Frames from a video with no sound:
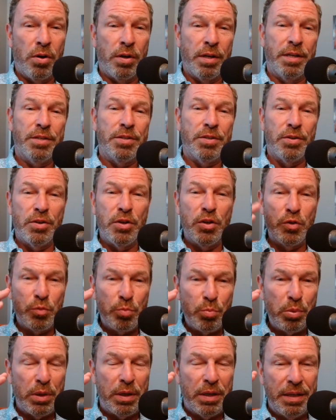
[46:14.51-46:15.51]
get your nose
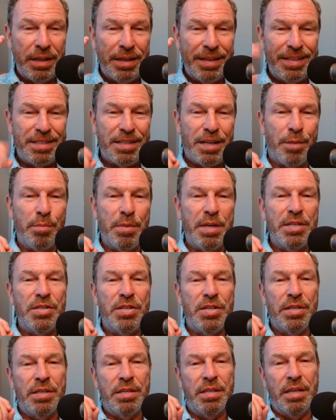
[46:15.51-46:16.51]
bloodied, as I
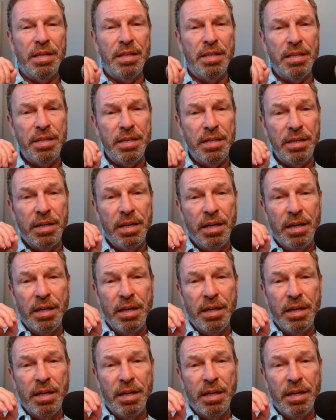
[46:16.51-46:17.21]
mentioned in the